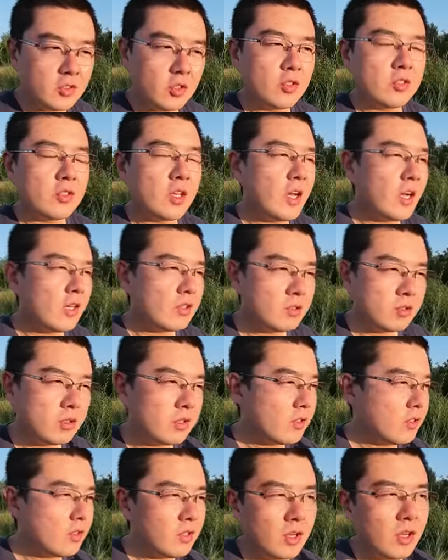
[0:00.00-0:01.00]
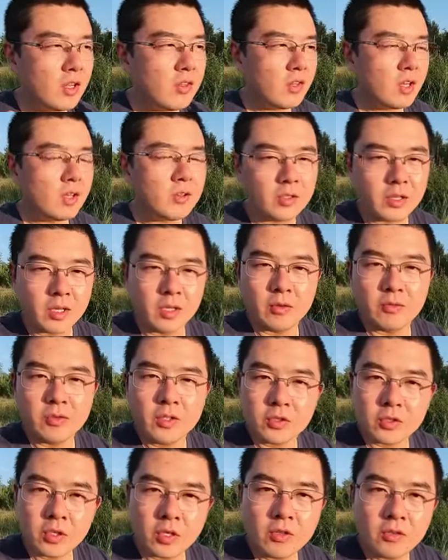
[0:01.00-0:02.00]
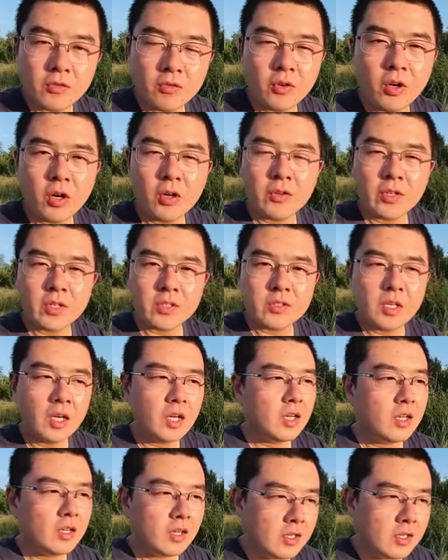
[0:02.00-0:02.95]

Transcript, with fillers: This is actually another key feature for this